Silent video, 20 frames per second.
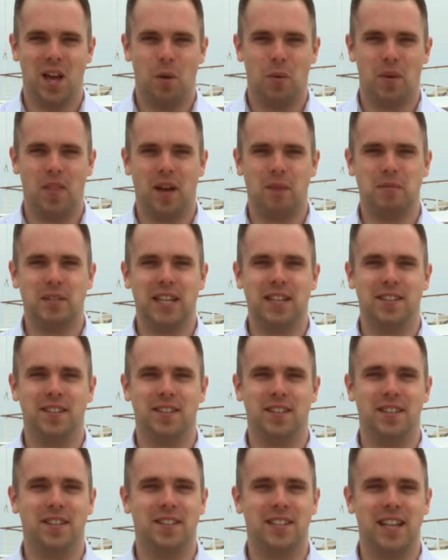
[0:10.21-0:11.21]
With updates
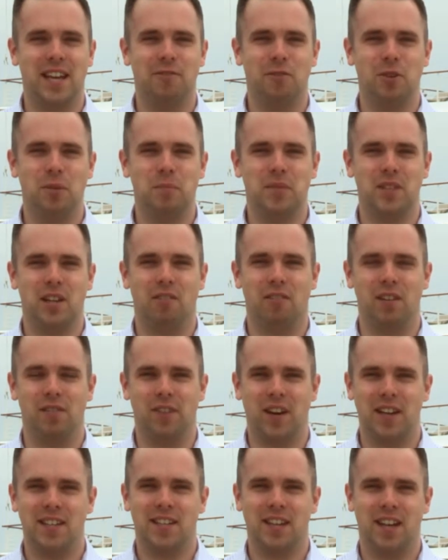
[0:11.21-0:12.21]
to the staterooms, a
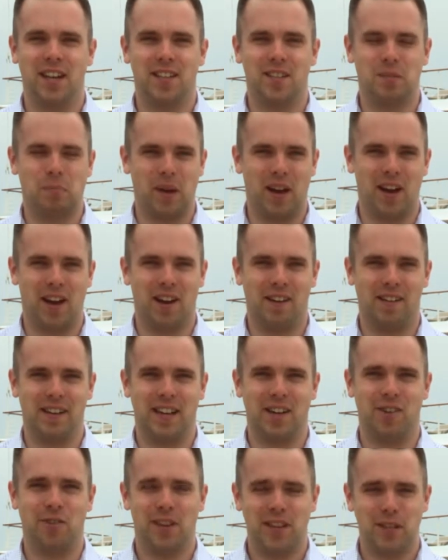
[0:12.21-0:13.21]
revitalised spa and
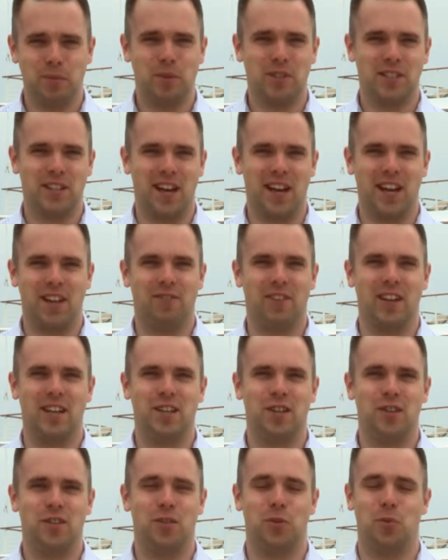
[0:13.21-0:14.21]
incredible dining
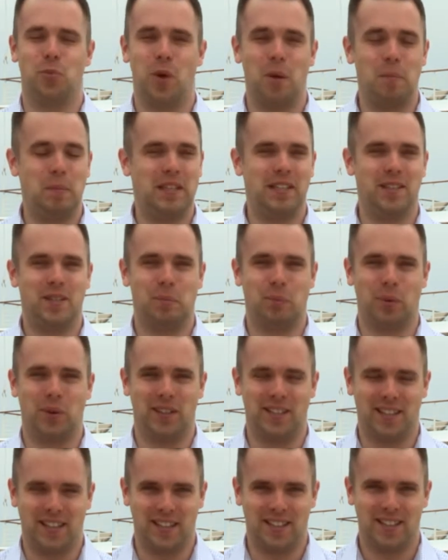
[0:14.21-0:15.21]
venues, you won't be
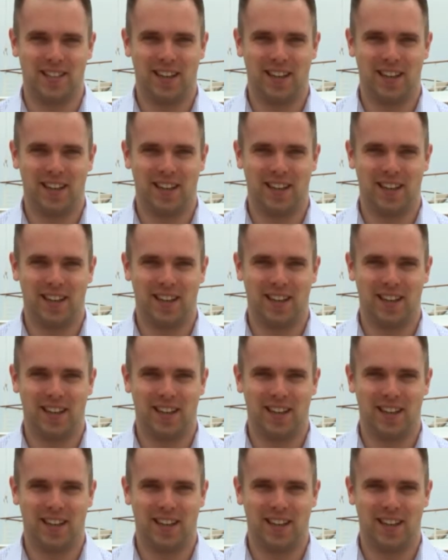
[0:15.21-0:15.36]
disappointed.